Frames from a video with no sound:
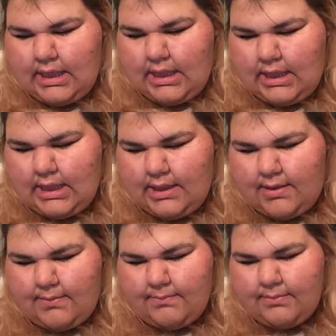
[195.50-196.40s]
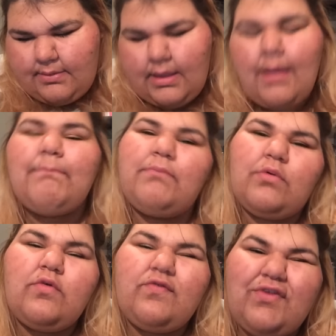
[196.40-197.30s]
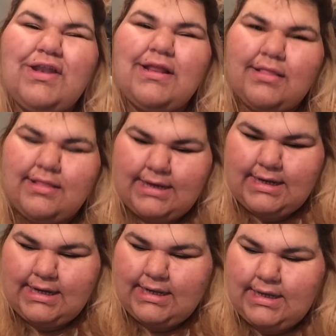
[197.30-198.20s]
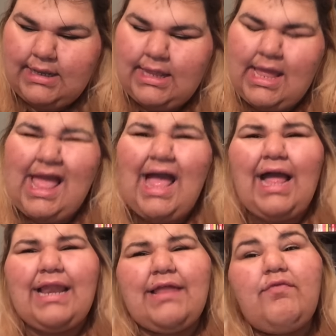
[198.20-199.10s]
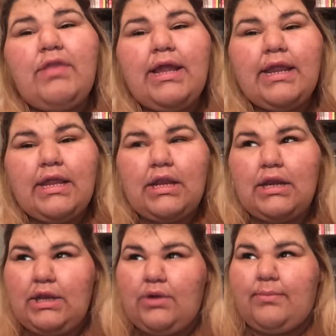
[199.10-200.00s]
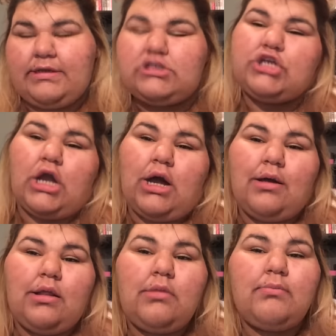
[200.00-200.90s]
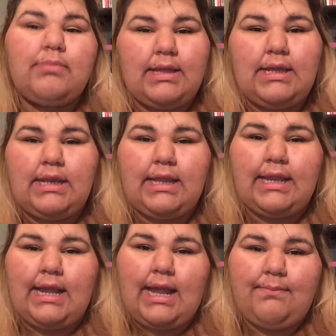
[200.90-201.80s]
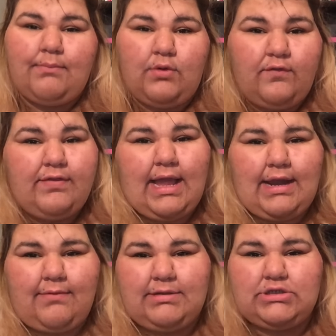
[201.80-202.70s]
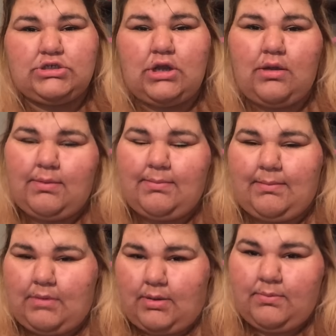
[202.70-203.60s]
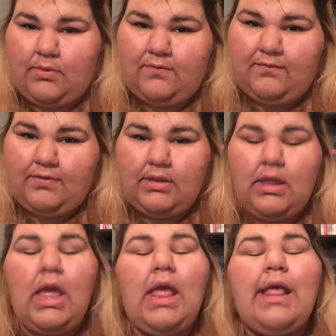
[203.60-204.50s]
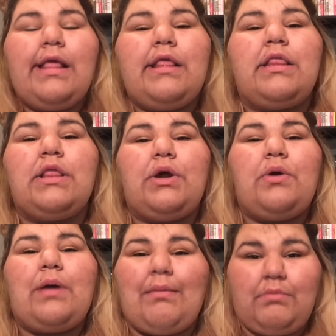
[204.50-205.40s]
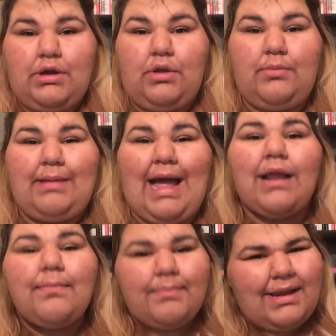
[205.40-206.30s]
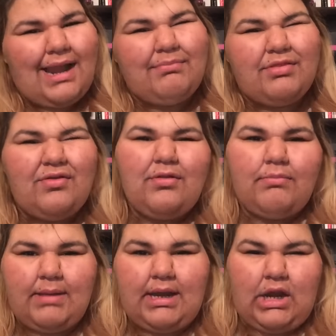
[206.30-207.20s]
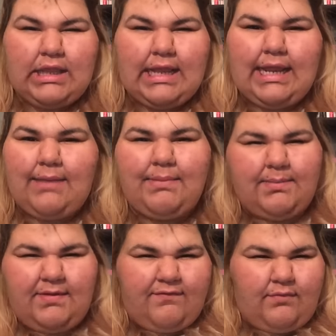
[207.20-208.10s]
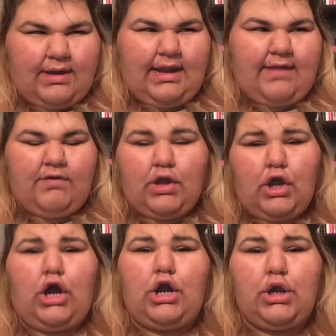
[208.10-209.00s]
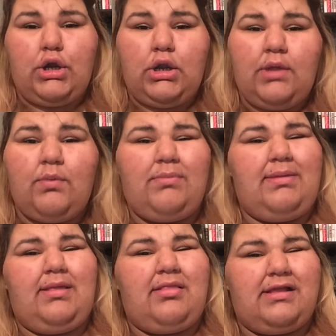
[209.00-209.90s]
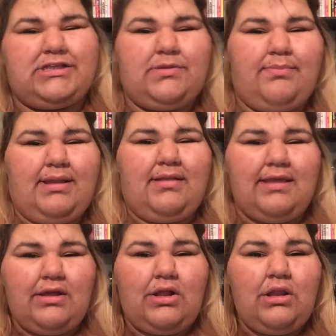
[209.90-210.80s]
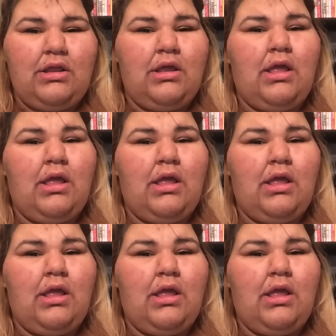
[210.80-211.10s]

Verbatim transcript: Um, move to a city. I live like near Montreal, but like I moved out of Montreal when my mom moved. So I'm gonna go back, but I'm still debating on that. Like maybe if when I have a car, it won't be such a big deal.